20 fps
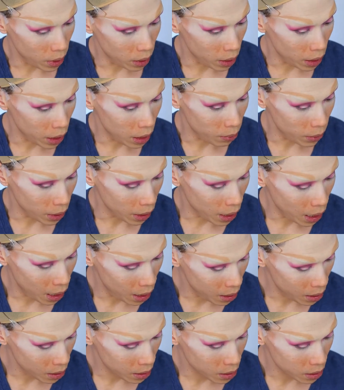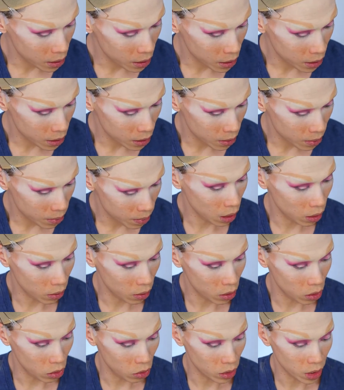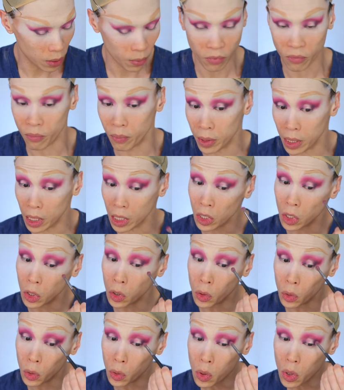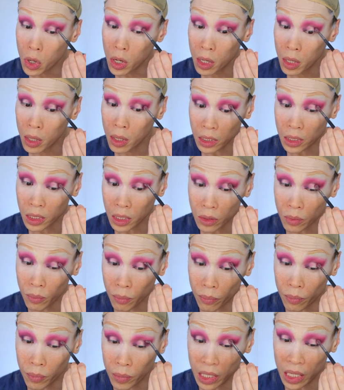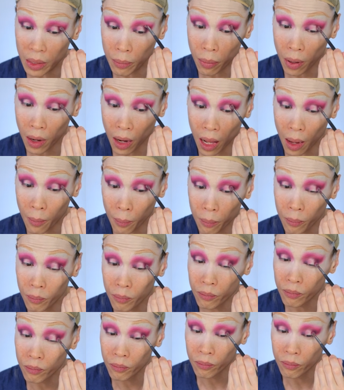building up the colors. I'm going to use some of BU. This is deep plum.